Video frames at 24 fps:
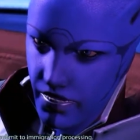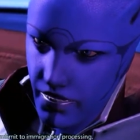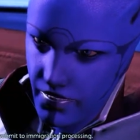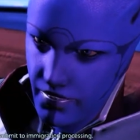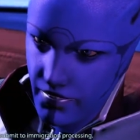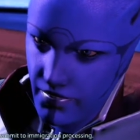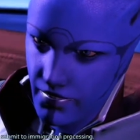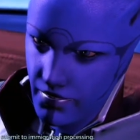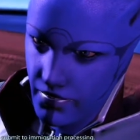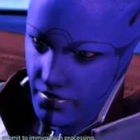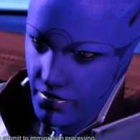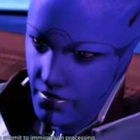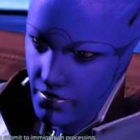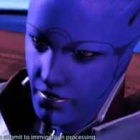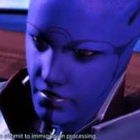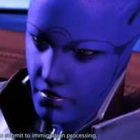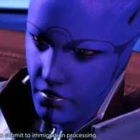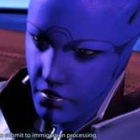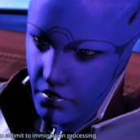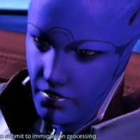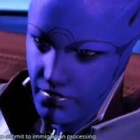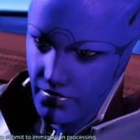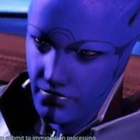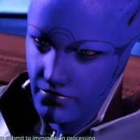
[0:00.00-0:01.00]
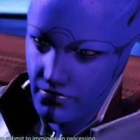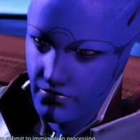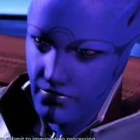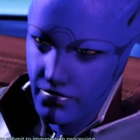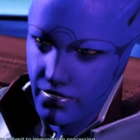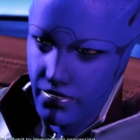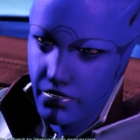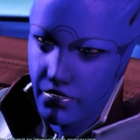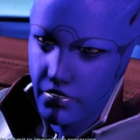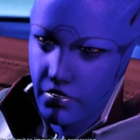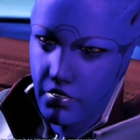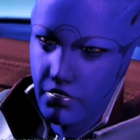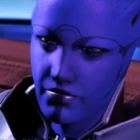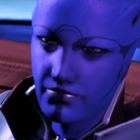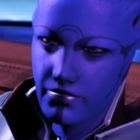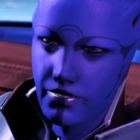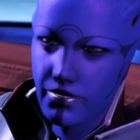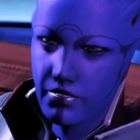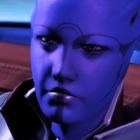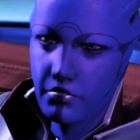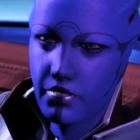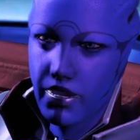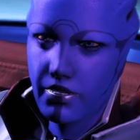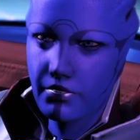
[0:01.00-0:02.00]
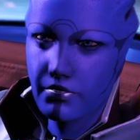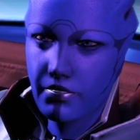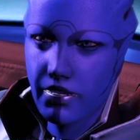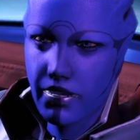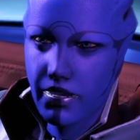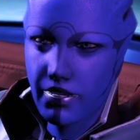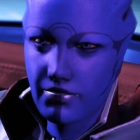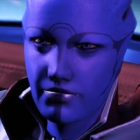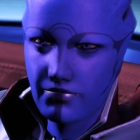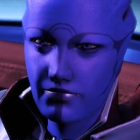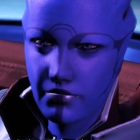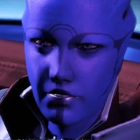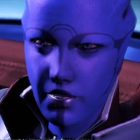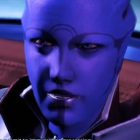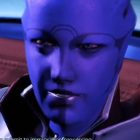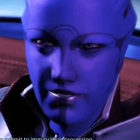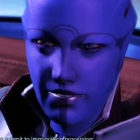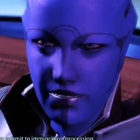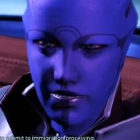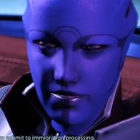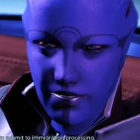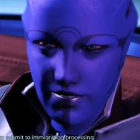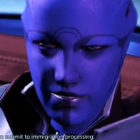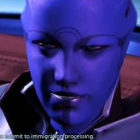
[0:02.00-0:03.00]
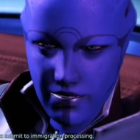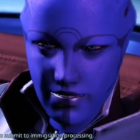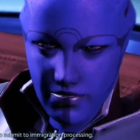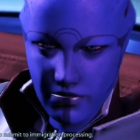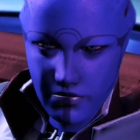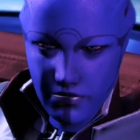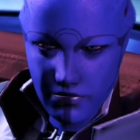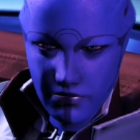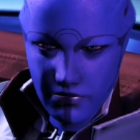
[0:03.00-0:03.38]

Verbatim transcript: asked to submit to immigration processing.